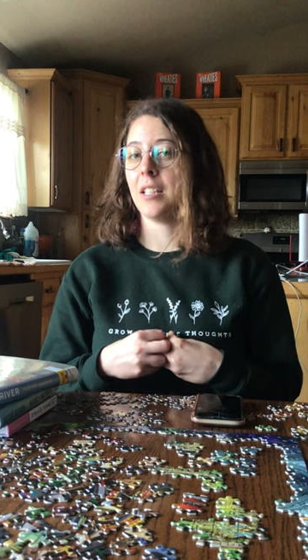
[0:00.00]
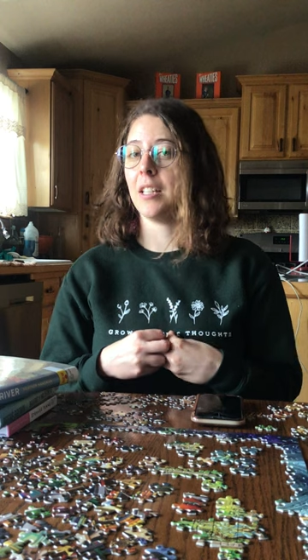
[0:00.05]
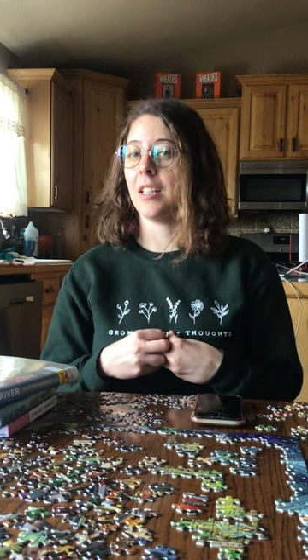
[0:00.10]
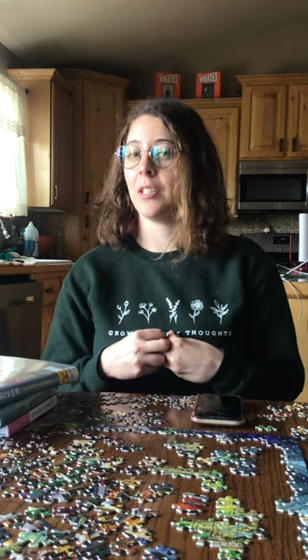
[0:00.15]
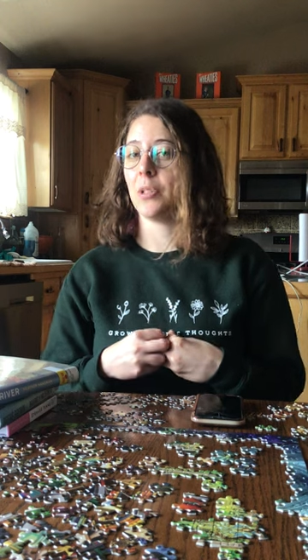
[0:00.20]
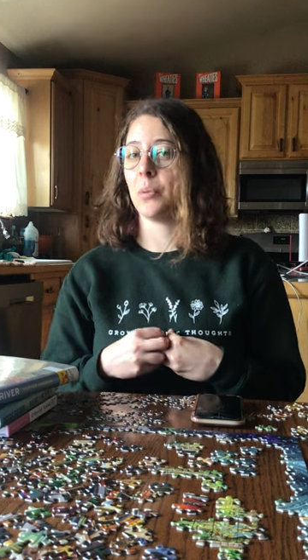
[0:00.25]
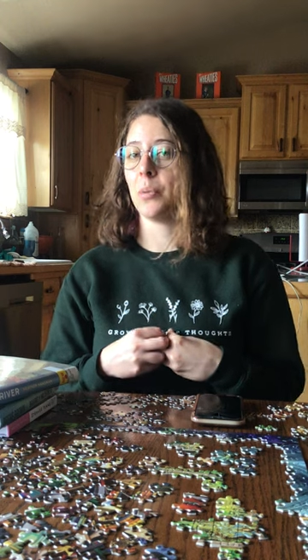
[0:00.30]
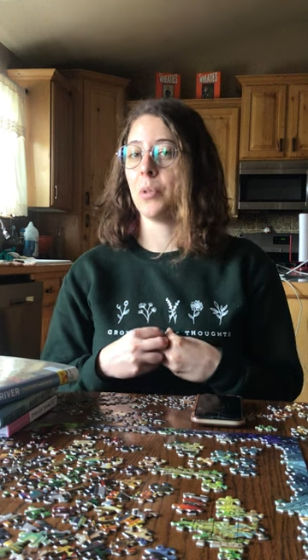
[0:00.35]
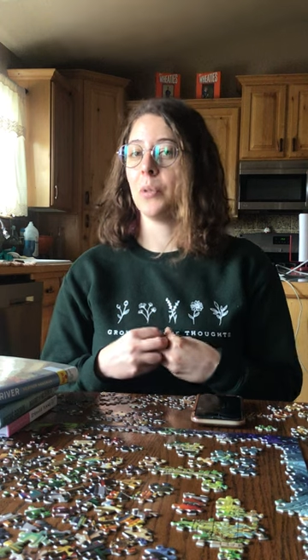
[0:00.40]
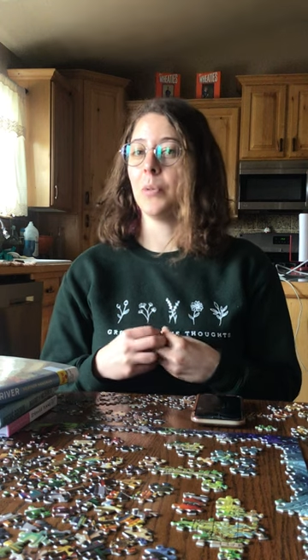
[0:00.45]
and
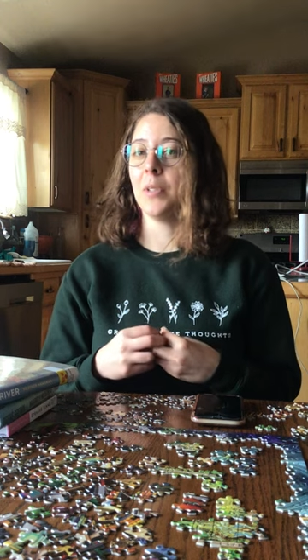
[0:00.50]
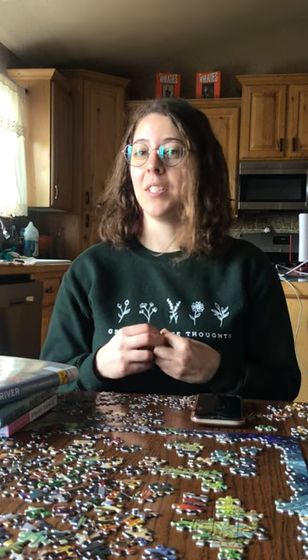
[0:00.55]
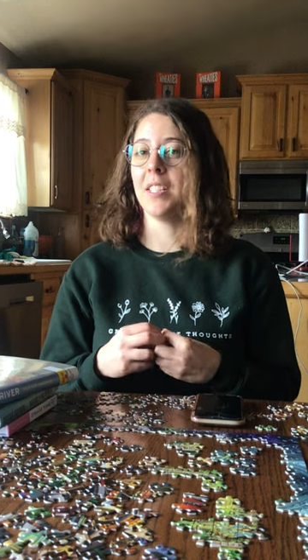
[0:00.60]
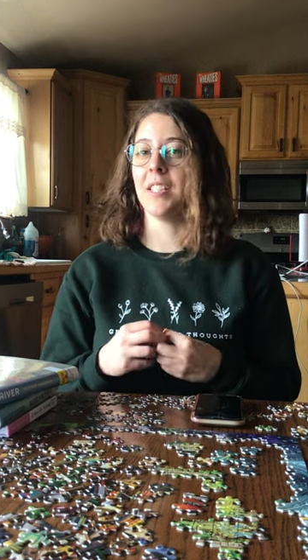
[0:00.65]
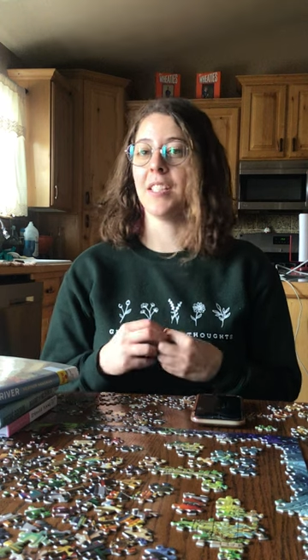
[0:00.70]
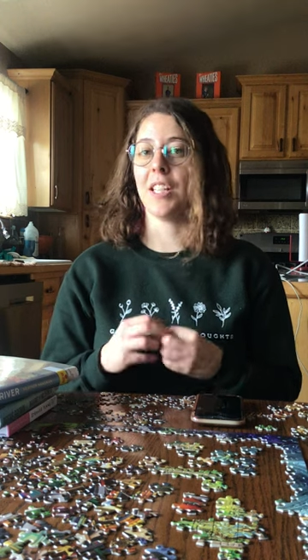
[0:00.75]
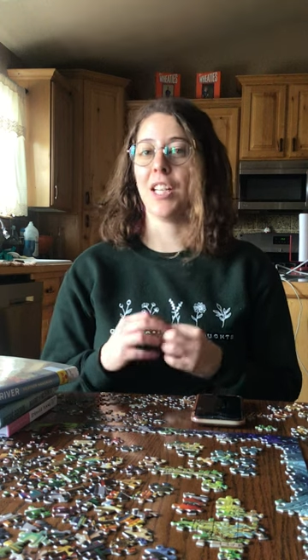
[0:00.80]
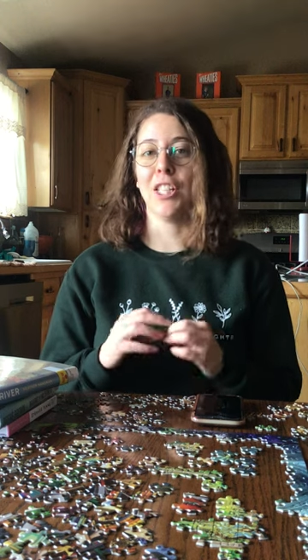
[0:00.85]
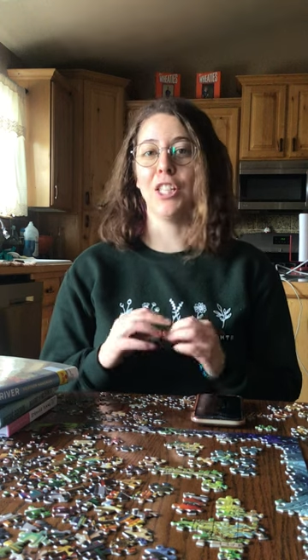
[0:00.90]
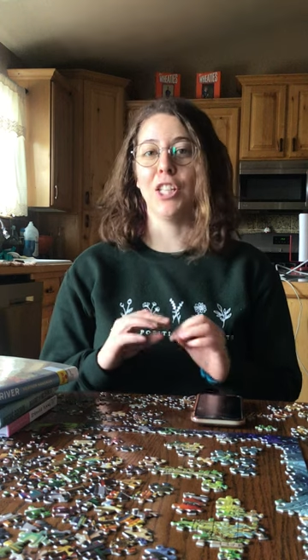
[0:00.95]
that's one of the
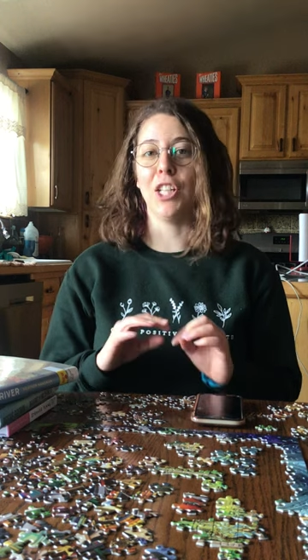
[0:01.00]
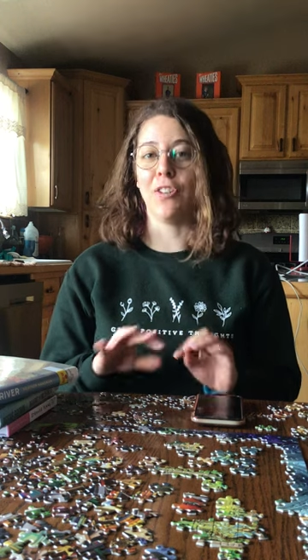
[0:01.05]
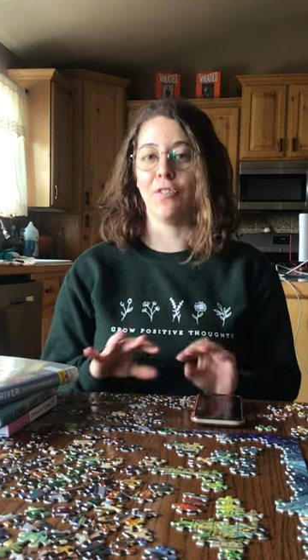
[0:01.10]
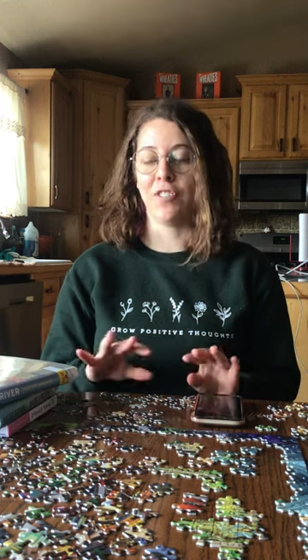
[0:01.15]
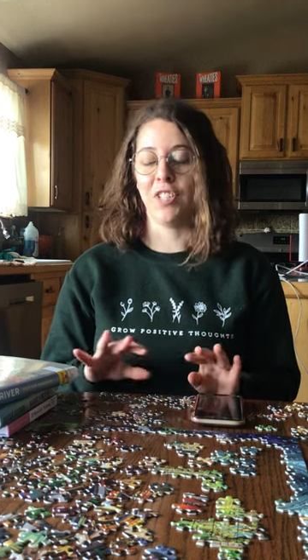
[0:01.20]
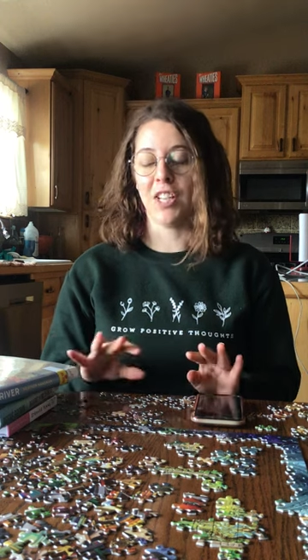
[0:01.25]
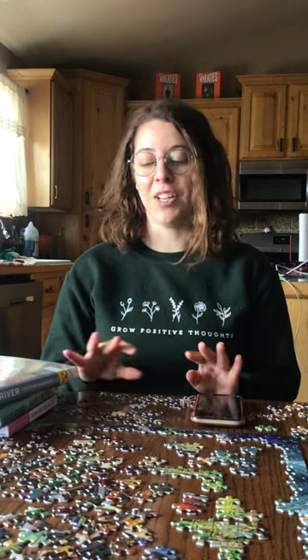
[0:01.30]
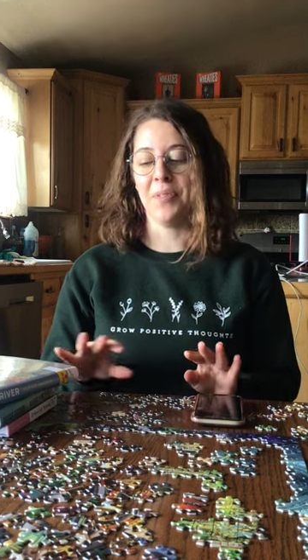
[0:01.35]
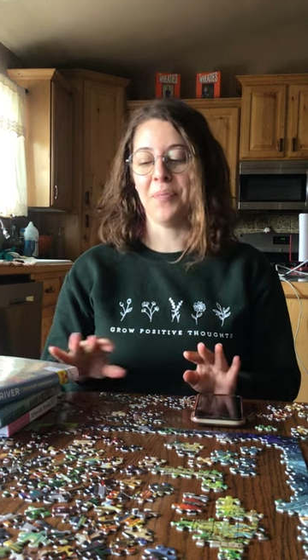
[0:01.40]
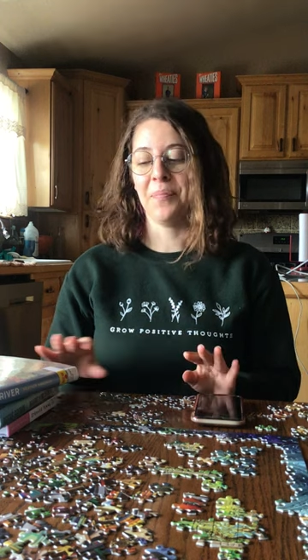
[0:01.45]
reasons I
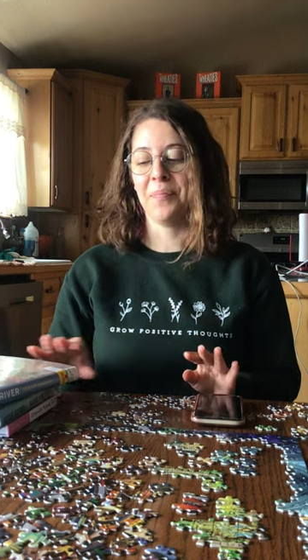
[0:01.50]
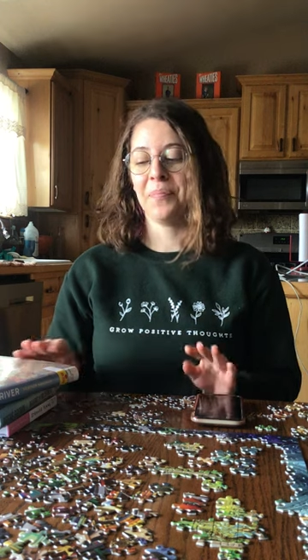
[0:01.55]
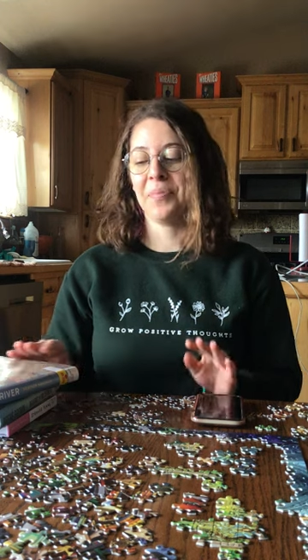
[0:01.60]
loved it.